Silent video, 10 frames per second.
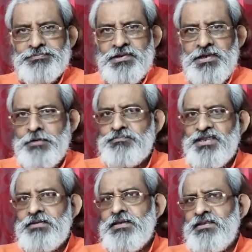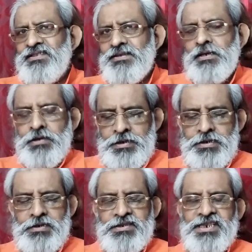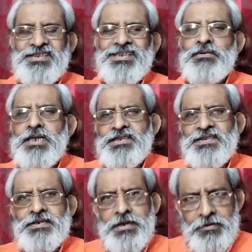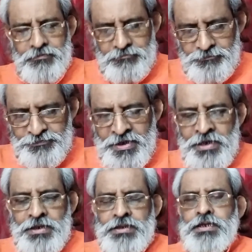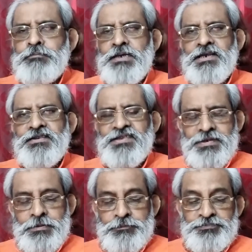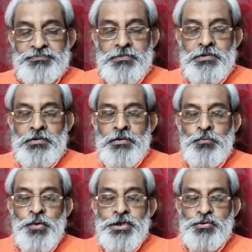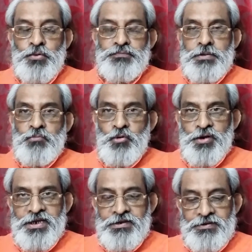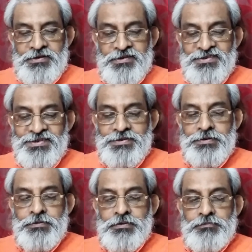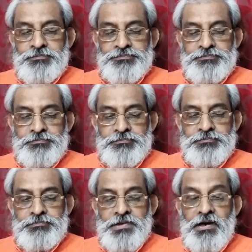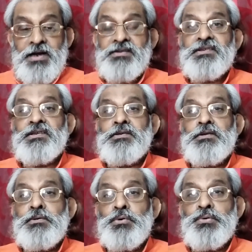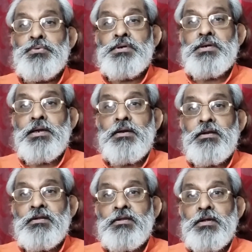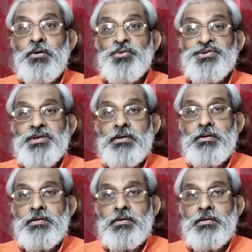mg. That is, here g is given as 10. That means weight of the body is 100 into 10, 1000